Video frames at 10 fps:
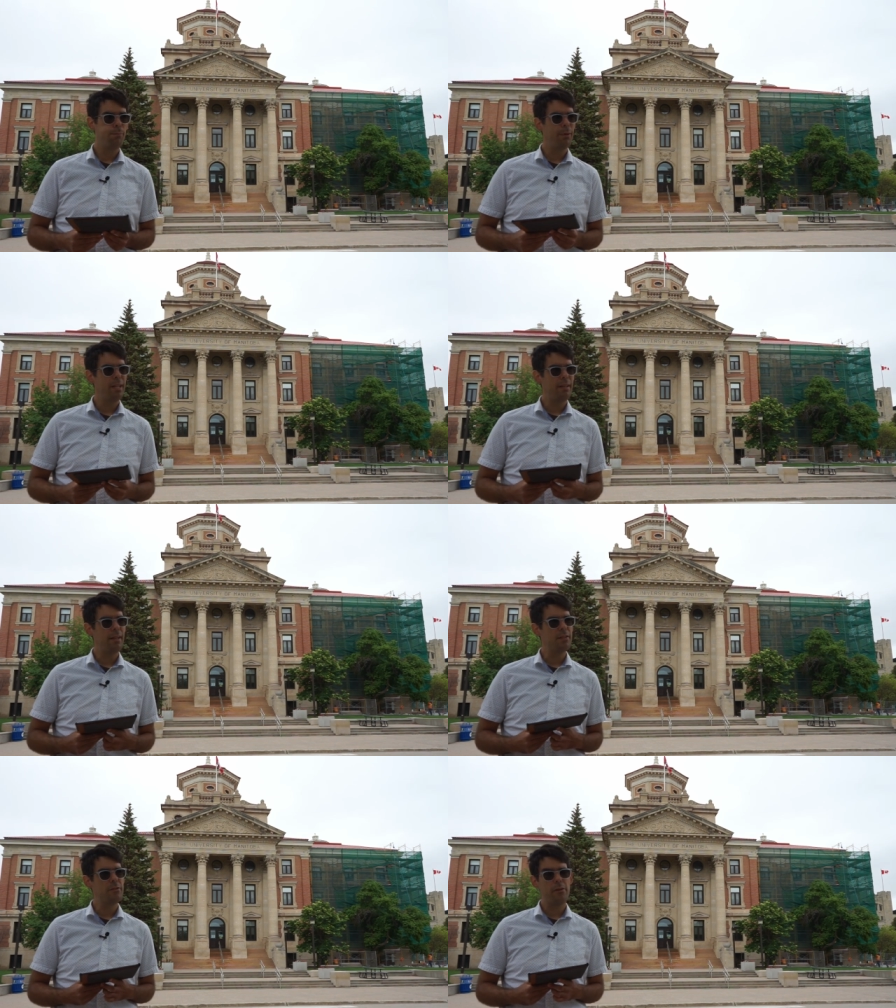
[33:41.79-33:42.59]
but
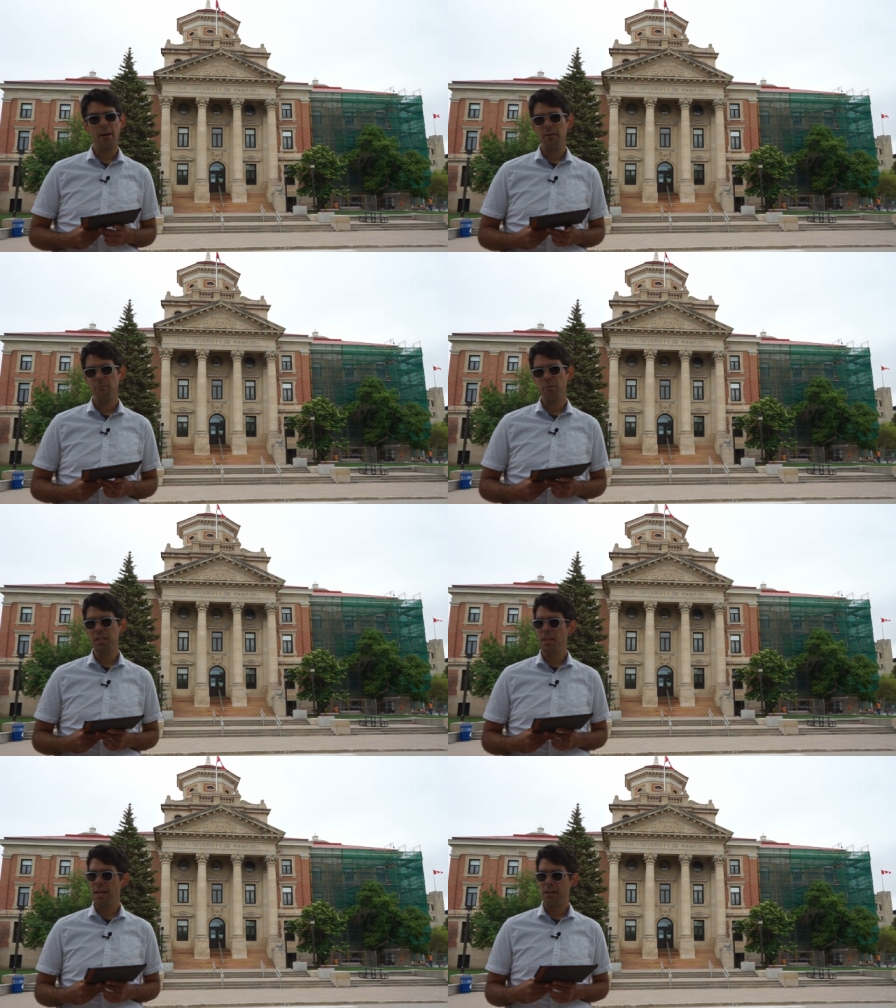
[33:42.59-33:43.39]
it's not
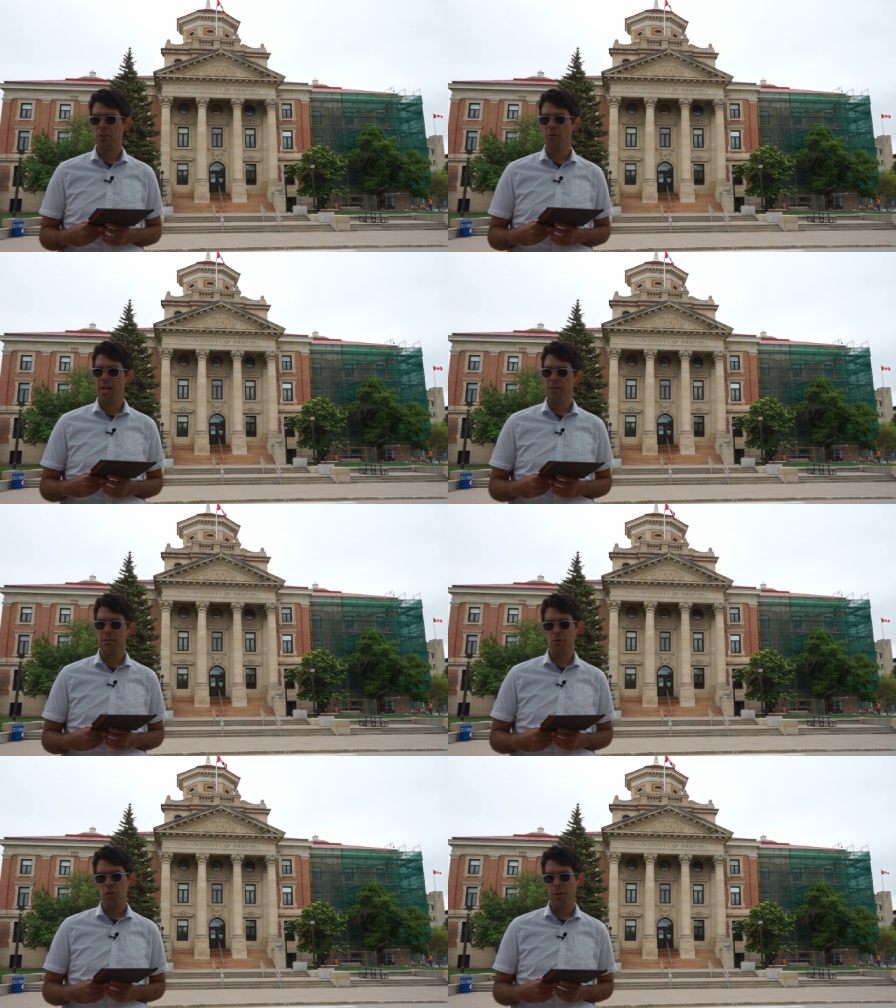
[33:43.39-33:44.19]
really that great
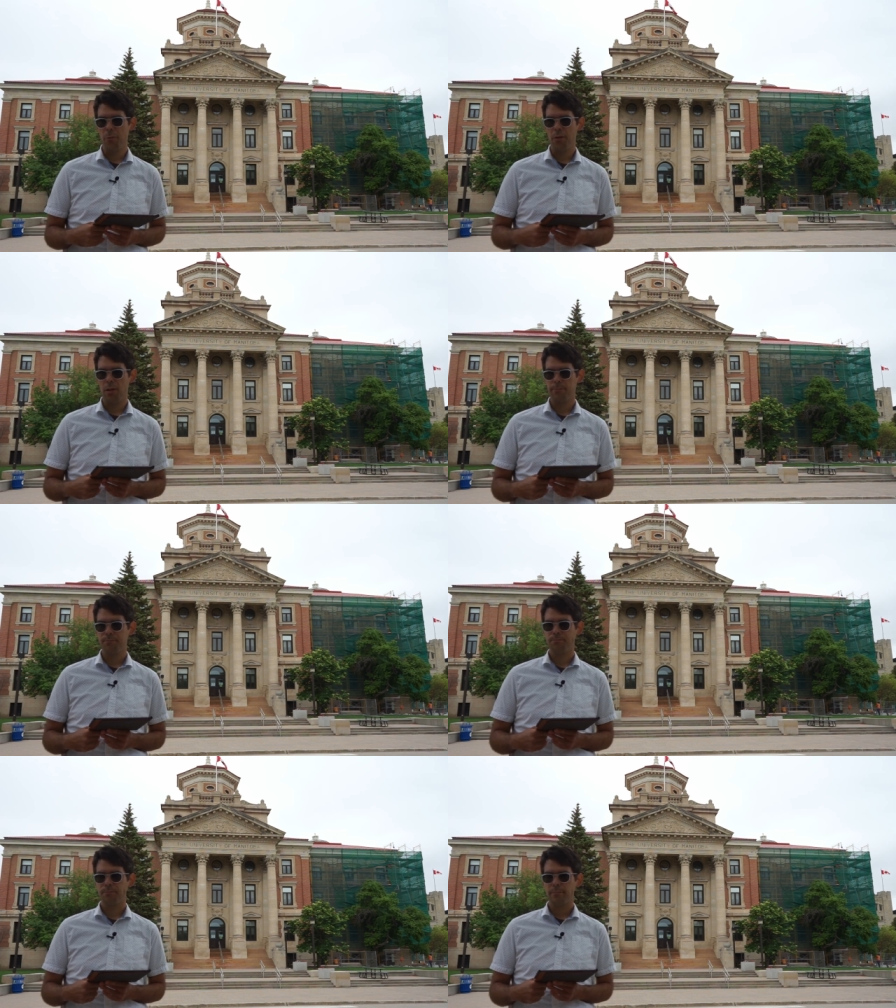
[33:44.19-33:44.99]
in general.
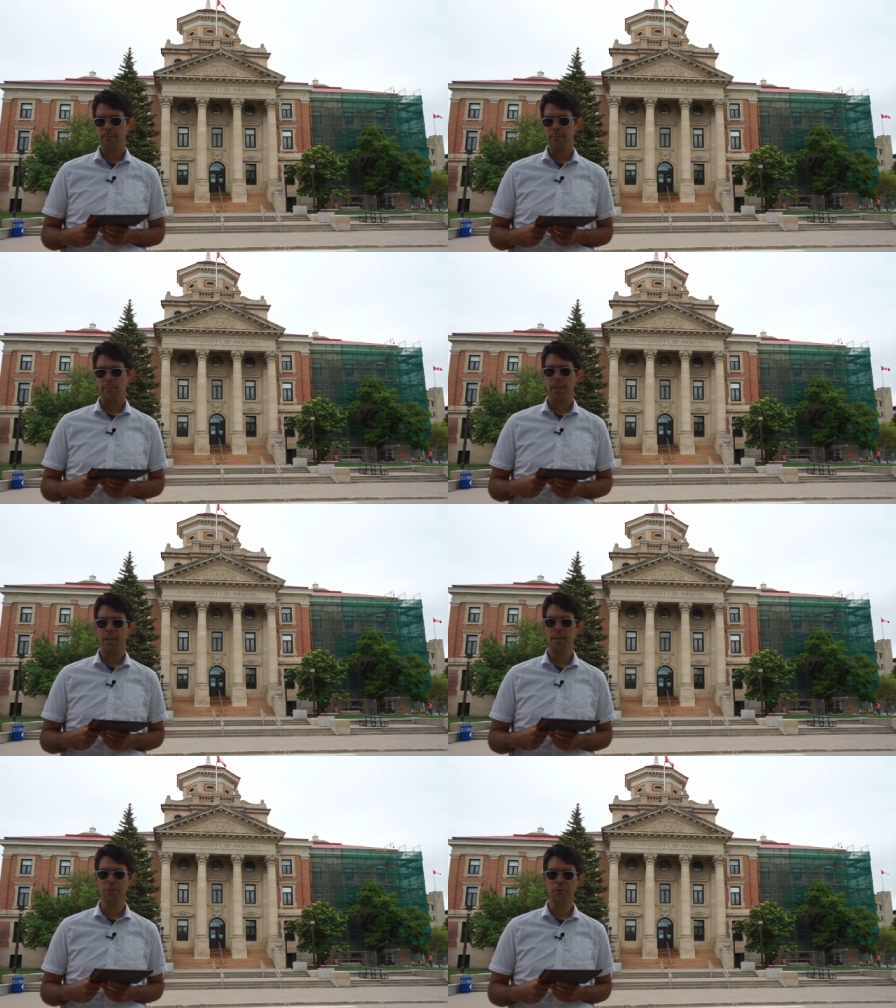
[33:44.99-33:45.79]

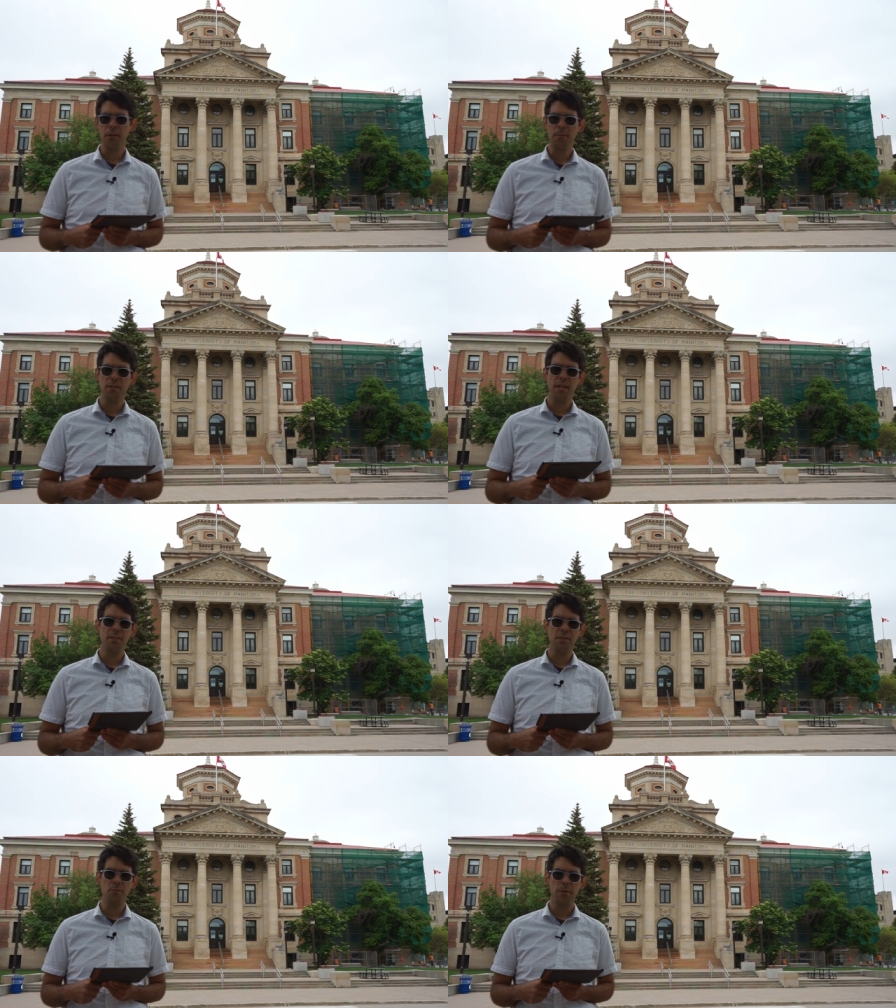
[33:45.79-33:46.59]
In
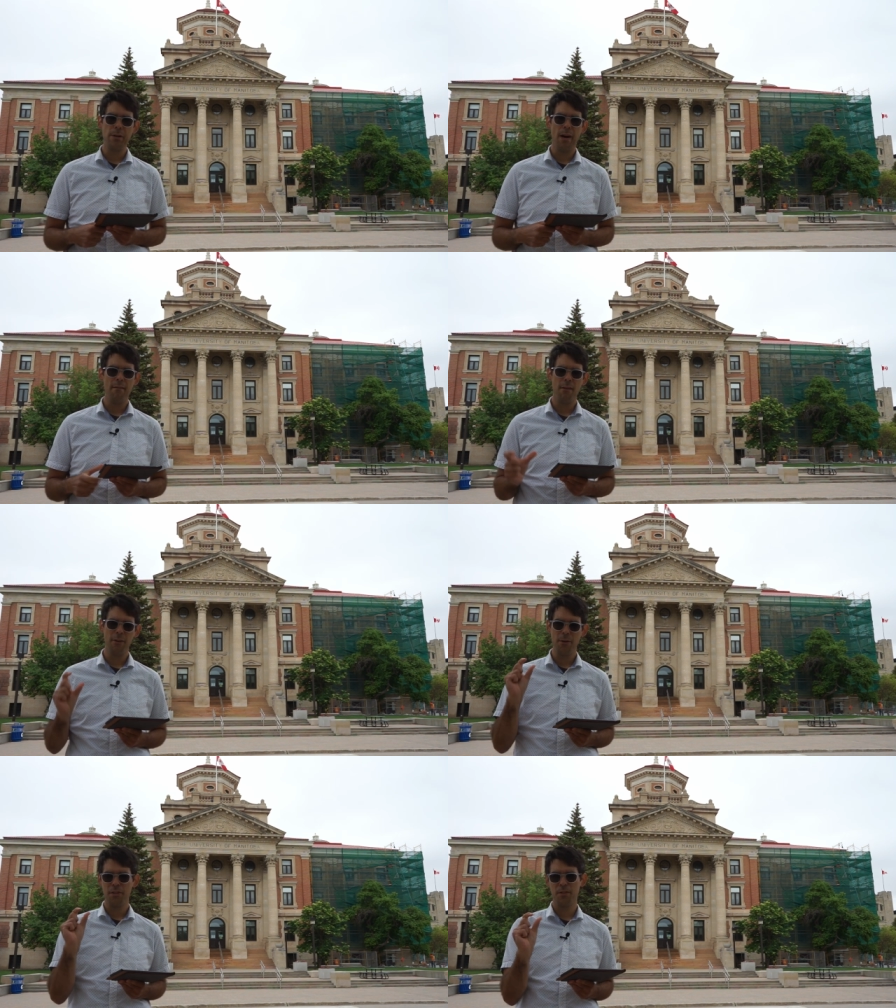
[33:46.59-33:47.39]
circumstances where you have a
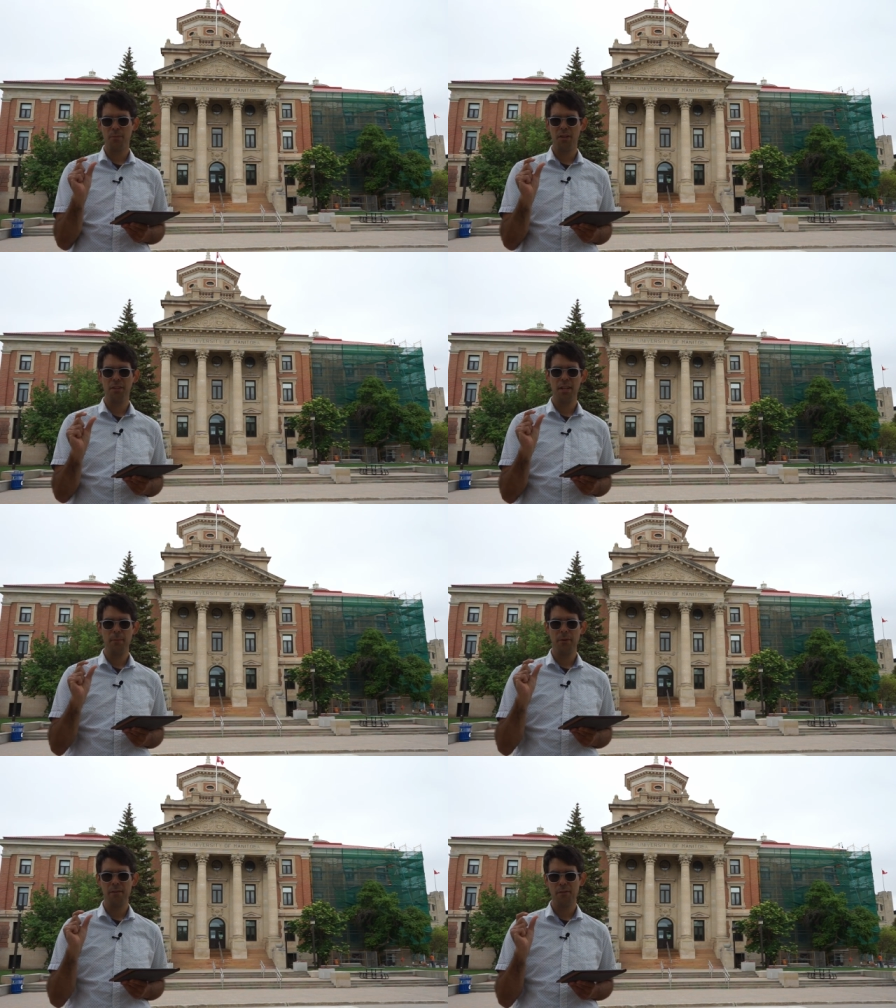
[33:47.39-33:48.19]
very small
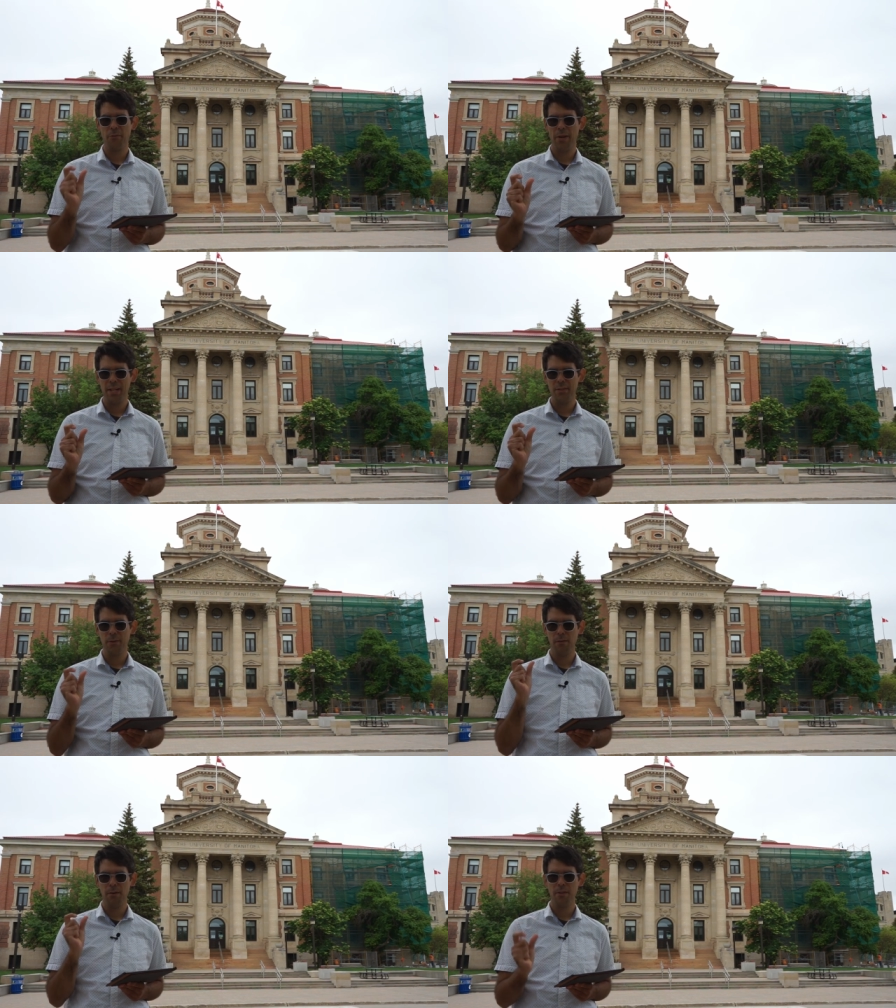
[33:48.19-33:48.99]
number of threads
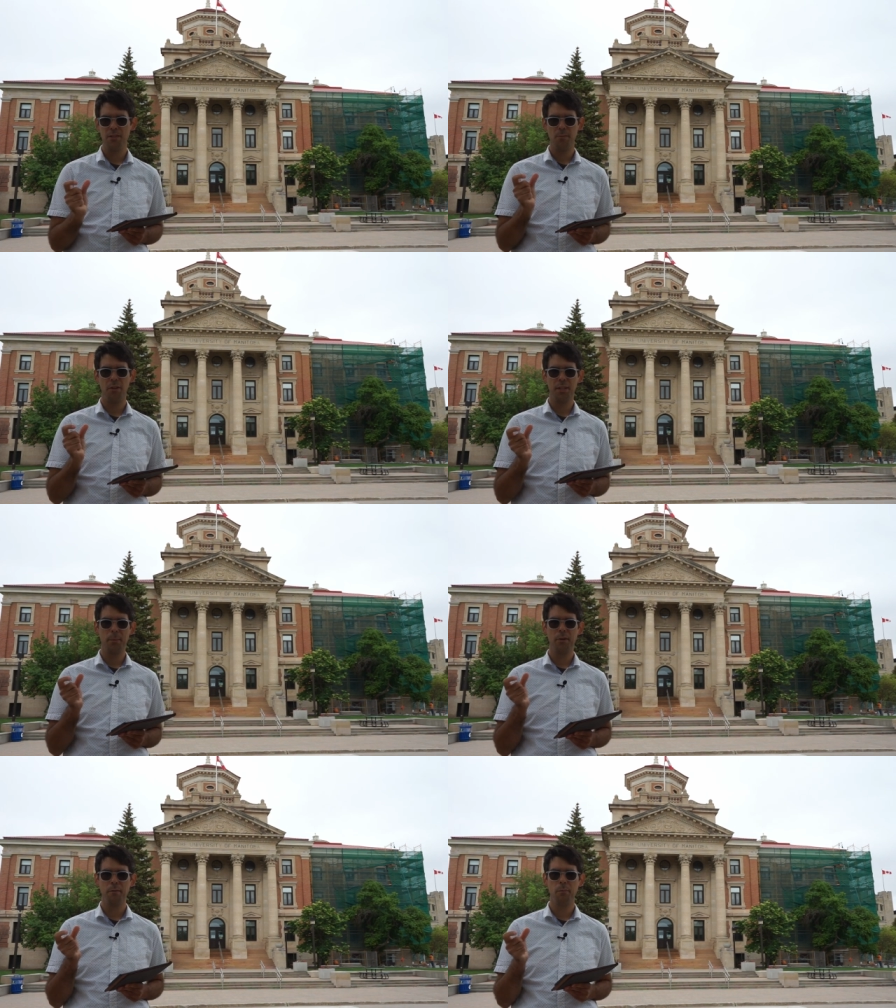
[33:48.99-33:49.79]
or a very small
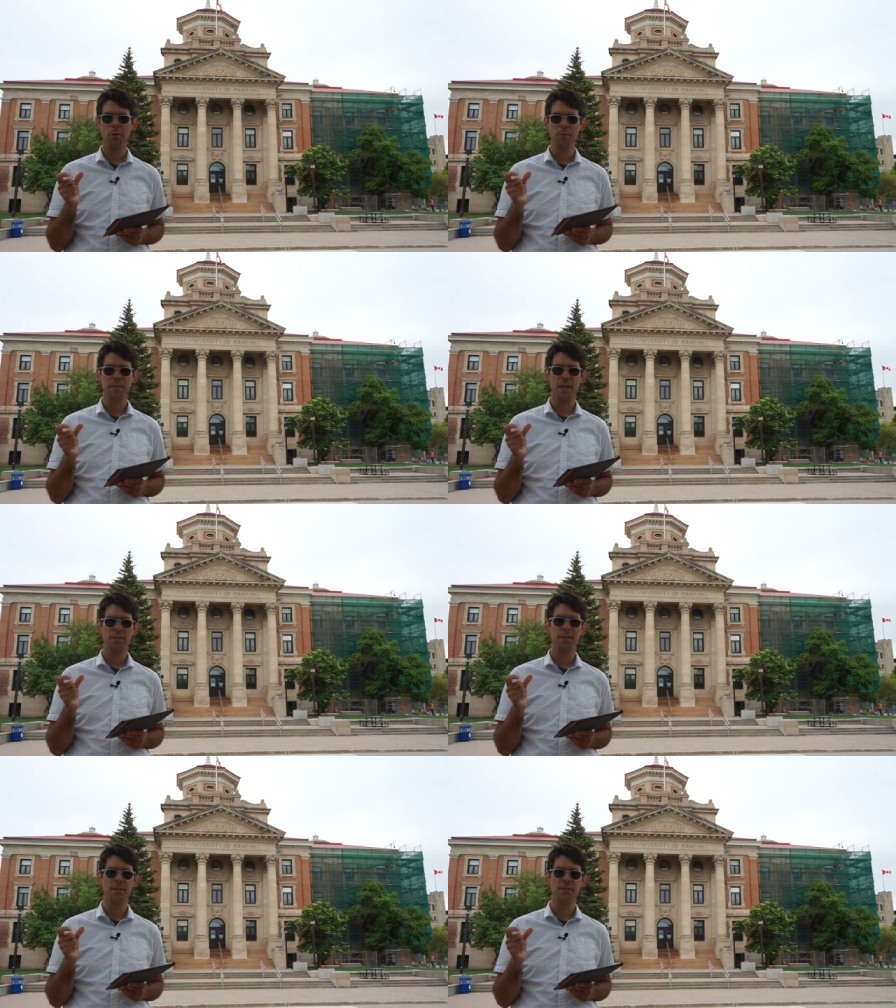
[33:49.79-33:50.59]
number of
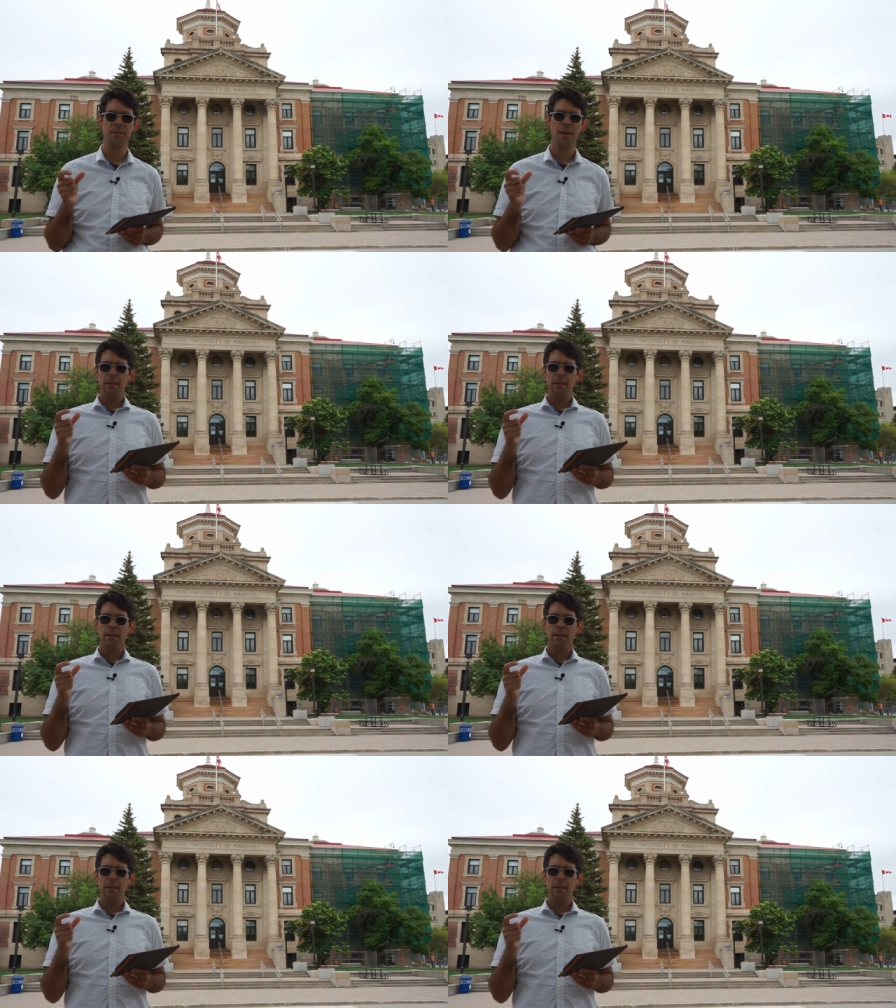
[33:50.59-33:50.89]
processes,